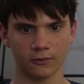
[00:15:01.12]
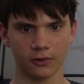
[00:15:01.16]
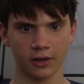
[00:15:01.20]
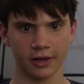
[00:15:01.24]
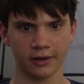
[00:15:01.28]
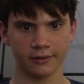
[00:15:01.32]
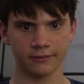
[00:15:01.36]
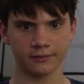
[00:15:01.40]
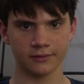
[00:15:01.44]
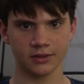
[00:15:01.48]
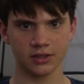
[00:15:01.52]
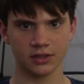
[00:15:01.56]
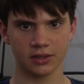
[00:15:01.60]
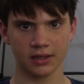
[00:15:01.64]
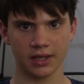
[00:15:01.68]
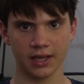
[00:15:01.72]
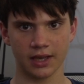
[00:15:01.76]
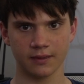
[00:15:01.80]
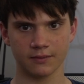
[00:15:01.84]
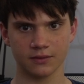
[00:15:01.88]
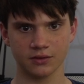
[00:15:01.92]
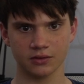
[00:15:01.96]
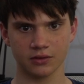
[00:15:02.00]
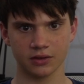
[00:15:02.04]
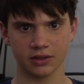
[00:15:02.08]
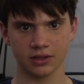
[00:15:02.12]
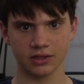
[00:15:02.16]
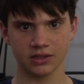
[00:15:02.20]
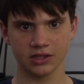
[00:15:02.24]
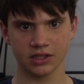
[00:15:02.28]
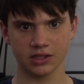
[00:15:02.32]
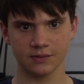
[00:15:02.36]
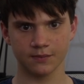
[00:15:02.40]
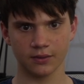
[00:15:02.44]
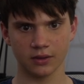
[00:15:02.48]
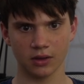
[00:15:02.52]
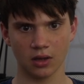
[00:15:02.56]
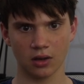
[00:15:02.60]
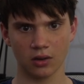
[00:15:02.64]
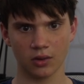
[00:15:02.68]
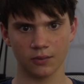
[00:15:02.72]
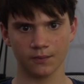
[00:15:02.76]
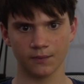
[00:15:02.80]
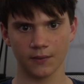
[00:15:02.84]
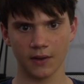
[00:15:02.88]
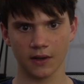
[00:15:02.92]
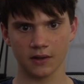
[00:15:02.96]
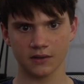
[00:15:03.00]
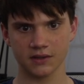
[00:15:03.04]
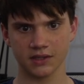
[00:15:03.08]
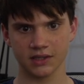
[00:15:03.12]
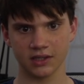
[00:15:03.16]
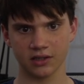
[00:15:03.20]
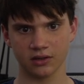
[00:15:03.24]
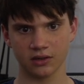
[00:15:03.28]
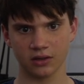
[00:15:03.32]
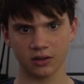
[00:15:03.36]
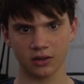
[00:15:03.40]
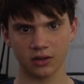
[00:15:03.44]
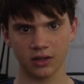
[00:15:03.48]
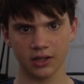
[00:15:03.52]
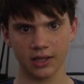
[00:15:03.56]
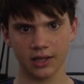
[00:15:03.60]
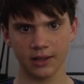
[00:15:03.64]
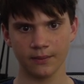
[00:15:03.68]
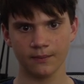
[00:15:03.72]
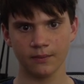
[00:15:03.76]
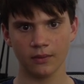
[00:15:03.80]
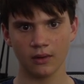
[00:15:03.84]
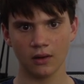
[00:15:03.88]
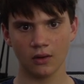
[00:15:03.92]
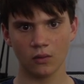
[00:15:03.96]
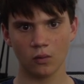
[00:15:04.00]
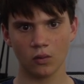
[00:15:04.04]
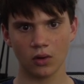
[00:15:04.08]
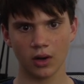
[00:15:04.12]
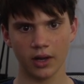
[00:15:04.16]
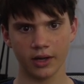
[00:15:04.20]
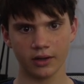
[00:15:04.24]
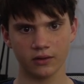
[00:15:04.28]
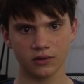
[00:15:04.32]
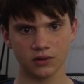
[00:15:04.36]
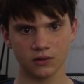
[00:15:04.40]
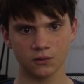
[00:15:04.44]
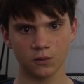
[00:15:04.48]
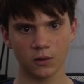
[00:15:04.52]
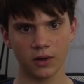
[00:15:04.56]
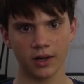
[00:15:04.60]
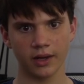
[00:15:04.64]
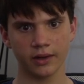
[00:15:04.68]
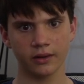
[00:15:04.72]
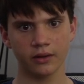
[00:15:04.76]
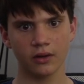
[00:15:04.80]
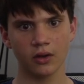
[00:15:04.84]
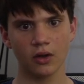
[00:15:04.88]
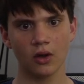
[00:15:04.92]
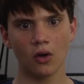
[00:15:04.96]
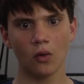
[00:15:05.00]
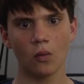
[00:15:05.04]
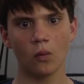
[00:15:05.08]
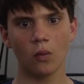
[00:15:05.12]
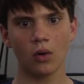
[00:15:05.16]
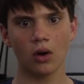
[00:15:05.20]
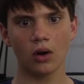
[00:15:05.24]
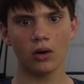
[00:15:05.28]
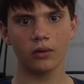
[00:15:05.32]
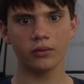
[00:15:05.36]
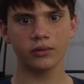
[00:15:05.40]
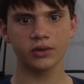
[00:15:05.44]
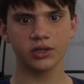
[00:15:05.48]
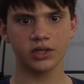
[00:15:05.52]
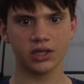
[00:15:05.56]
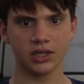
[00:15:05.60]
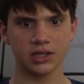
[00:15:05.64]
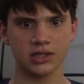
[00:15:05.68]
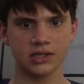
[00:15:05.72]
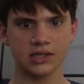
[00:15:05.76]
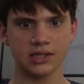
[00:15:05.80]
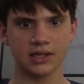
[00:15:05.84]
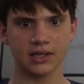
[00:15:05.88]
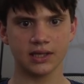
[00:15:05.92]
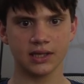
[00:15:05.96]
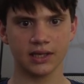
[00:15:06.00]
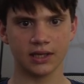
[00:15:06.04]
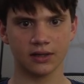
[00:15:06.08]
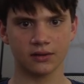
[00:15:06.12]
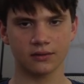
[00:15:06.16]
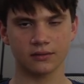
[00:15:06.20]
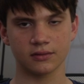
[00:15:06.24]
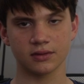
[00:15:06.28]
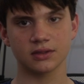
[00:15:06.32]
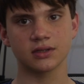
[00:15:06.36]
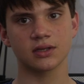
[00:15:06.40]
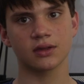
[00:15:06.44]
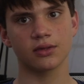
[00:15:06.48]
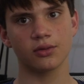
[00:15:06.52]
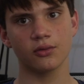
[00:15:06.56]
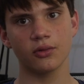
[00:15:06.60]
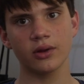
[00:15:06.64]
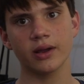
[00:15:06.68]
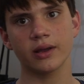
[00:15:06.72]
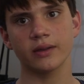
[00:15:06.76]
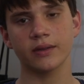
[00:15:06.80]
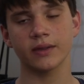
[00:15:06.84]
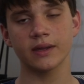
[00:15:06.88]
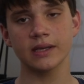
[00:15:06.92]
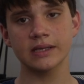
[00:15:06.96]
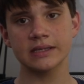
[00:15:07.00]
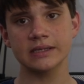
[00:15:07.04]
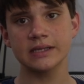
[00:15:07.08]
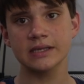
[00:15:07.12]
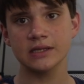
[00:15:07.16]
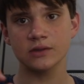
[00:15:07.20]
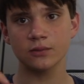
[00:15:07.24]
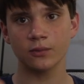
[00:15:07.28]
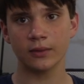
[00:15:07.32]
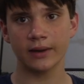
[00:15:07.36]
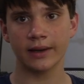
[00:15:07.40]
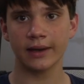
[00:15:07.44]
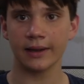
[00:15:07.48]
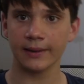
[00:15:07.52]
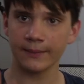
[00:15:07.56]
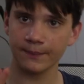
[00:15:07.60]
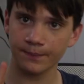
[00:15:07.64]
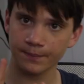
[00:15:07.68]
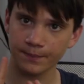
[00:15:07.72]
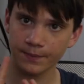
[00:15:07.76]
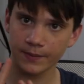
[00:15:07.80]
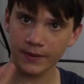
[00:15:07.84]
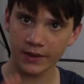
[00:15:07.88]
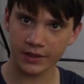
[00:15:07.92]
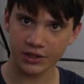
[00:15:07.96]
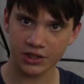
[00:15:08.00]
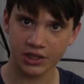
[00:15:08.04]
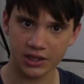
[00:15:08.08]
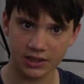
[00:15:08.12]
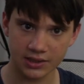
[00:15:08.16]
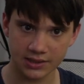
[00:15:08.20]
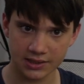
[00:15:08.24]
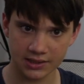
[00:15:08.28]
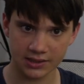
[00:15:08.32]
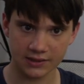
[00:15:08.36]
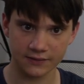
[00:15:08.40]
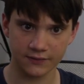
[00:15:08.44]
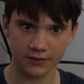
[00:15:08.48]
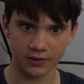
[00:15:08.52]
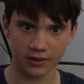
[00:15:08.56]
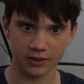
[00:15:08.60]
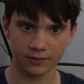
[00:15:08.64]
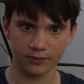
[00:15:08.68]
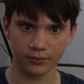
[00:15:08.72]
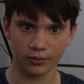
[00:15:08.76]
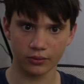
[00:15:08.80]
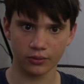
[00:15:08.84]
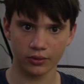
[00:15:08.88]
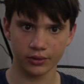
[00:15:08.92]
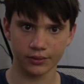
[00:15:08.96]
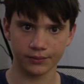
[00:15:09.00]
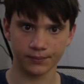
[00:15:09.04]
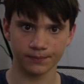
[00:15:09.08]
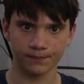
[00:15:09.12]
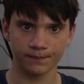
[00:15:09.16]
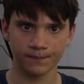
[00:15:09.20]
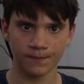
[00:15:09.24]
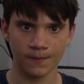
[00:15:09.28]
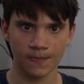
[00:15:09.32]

right? So game screen is just below LCD.clear, y equals 1, while GT equals 3. This is where the GT is very important,